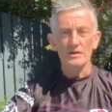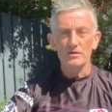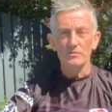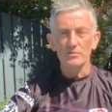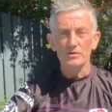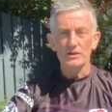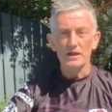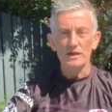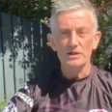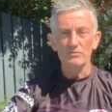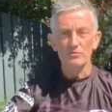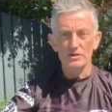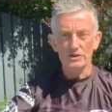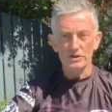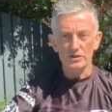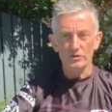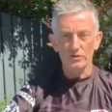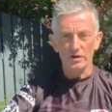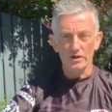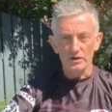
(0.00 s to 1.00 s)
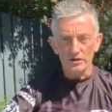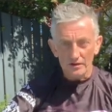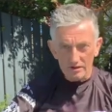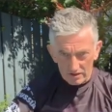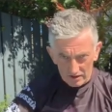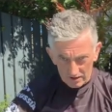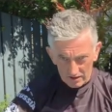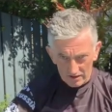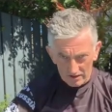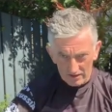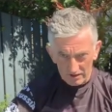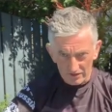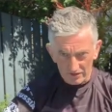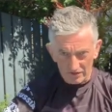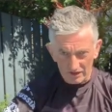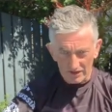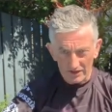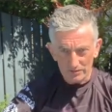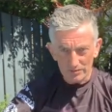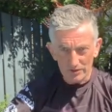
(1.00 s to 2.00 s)
But then when you go out, you
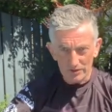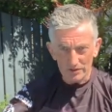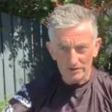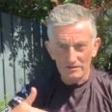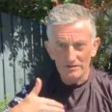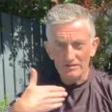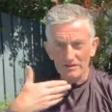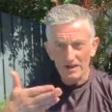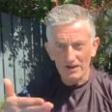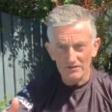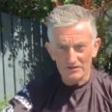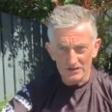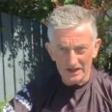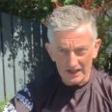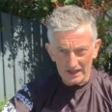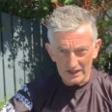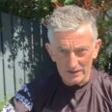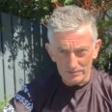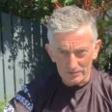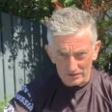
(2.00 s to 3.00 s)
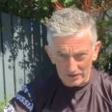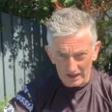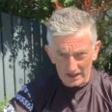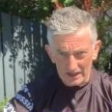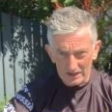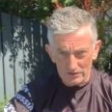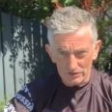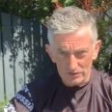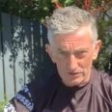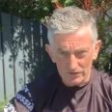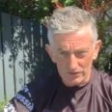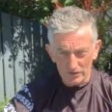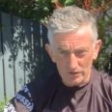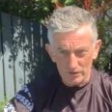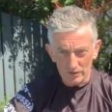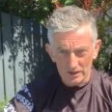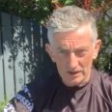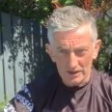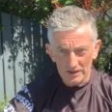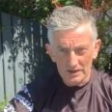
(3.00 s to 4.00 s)
forget about having your head up and your head goes
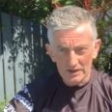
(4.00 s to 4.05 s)
forward,